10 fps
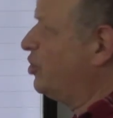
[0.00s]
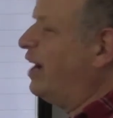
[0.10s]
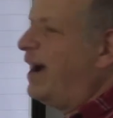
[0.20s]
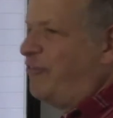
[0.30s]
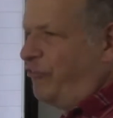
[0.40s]

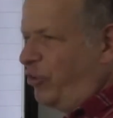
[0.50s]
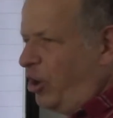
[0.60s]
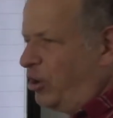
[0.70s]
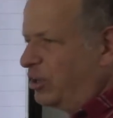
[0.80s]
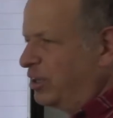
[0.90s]
half
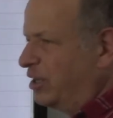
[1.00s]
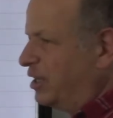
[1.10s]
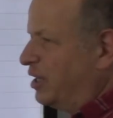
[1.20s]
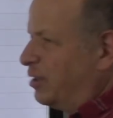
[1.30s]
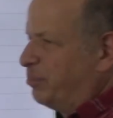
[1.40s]
wrong,
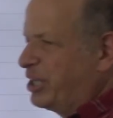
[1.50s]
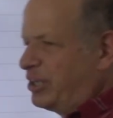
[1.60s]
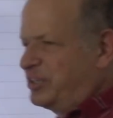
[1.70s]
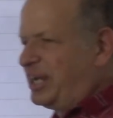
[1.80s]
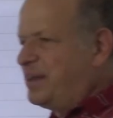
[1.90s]

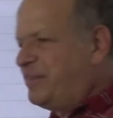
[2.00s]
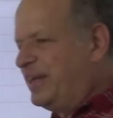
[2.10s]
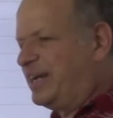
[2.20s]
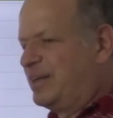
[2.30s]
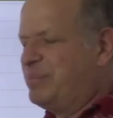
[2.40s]
because I
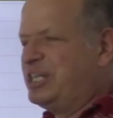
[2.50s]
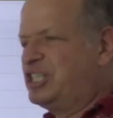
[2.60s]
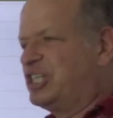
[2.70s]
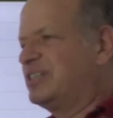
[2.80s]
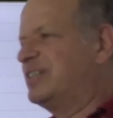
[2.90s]
think I
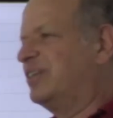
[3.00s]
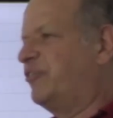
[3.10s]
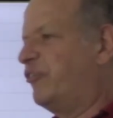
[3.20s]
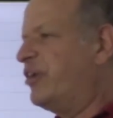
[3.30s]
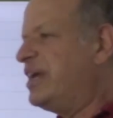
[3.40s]
mentioned
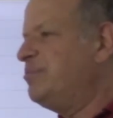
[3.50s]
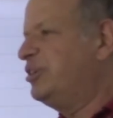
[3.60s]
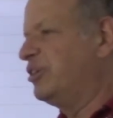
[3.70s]
that framed